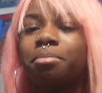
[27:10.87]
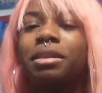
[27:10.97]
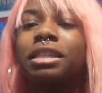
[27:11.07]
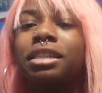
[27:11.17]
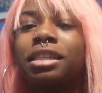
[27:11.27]

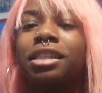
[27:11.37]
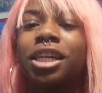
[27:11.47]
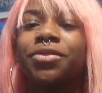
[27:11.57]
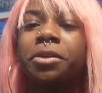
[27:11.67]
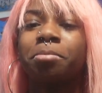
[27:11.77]
BCC
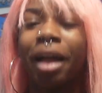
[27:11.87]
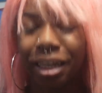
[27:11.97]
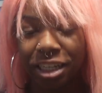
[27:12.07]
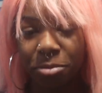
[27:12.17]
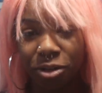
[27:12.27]
stands for
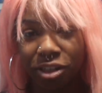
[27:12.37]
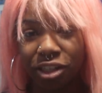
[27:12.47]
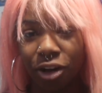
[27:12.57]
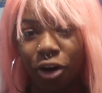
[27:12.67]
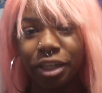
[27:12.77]
Black
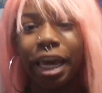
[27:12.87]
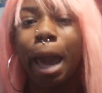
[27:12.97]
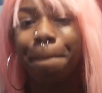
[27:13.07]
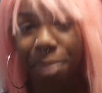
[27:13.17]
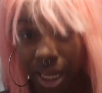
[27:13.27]
Communities on
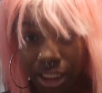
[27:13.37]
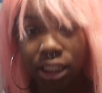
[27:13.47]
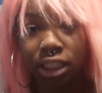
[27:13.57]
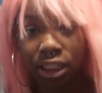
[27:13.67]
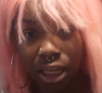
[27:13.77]

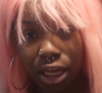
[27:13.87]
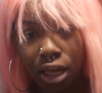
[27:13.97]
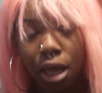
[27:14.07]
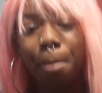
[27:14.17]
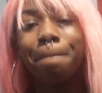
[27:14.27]
Campus.
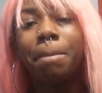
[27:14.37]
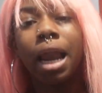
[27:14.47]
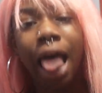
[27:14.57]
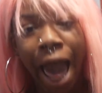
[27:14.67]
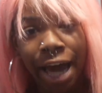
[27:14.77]

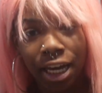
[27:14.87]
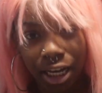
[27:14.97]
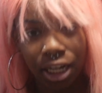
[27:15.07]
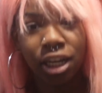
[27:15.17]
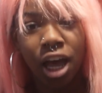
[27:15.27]

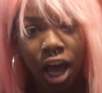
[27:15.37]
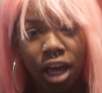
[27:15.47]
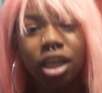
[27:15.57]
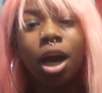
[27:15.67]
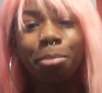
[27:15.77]
Black
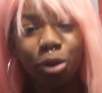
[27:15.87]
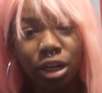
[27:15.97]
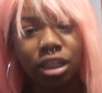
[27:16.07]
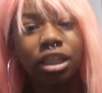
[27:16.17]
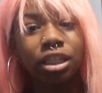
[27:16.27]

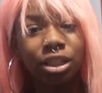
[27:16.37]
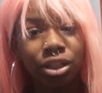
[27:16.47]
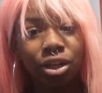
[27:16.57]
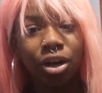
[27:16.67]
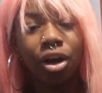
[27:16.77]
communities
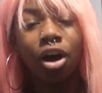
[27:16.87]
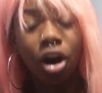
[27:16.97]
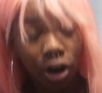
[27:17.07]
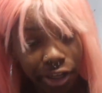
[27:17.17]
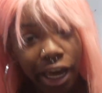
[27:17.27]

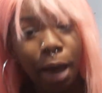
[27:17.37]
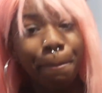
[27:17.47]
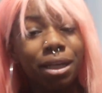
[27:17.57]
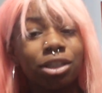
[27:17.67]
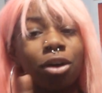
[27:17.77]
on
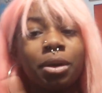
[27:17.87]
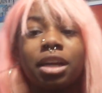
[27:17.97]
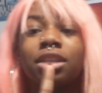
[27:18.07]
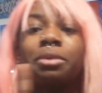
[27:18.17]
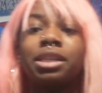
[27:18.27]
campus. Don't get
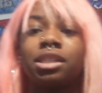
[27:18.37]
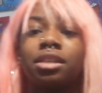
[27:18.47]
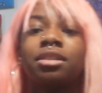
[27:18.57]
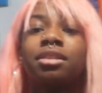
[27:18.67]
it twisted.